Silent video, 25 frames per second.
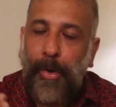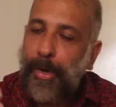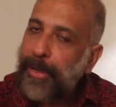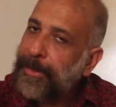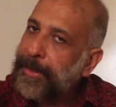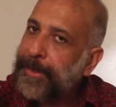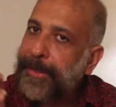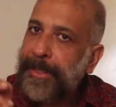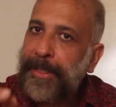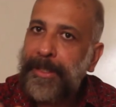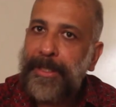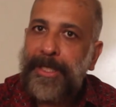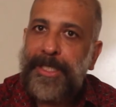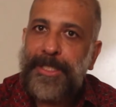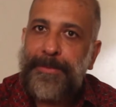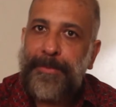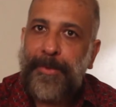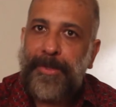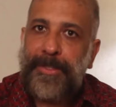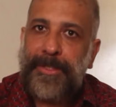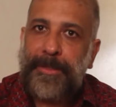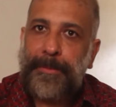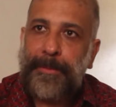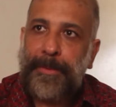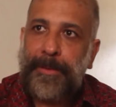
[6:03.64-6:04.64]
all the details
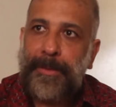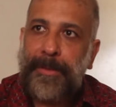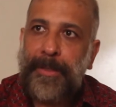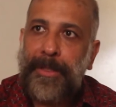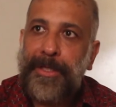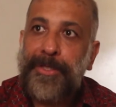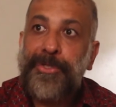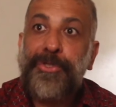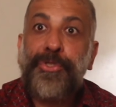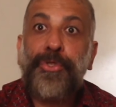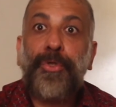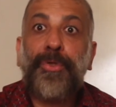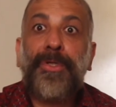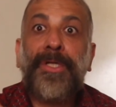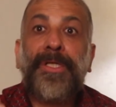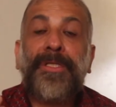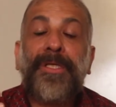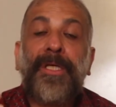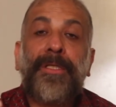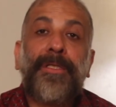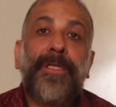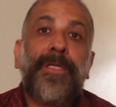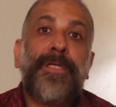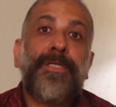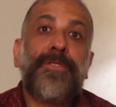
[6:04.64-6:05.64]
possible, ensuring
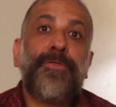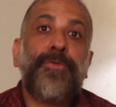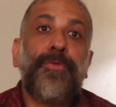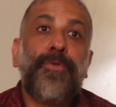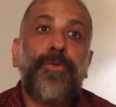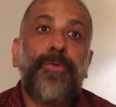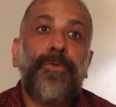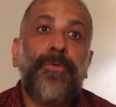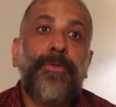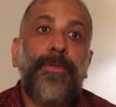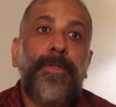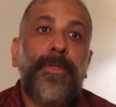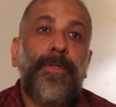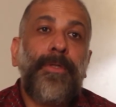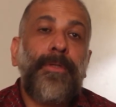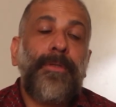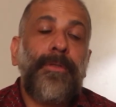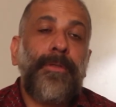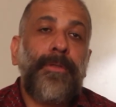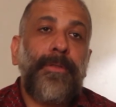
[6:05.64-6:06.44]
that there is no